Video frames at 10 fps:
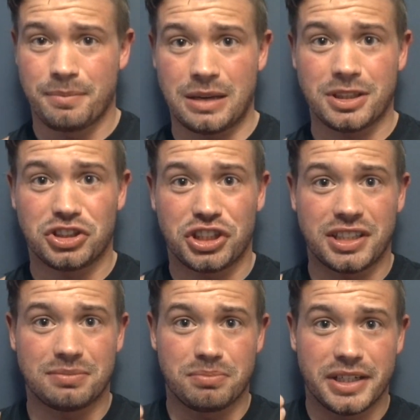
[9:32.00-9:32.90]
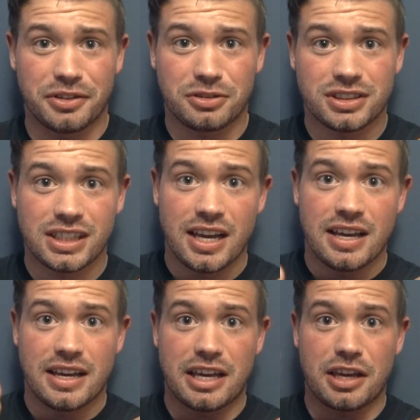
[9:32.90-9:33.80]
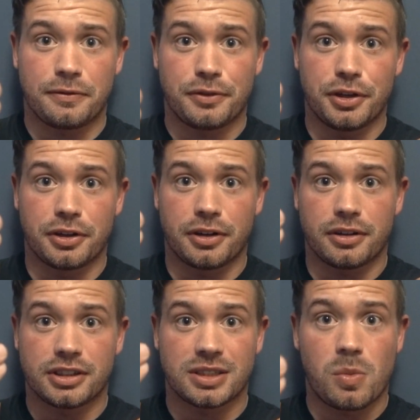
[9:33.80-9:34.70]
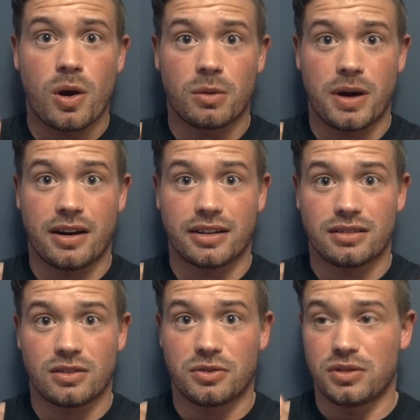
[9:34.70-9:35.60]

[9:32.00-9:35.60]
Maybe cheat meals if you're smart about it.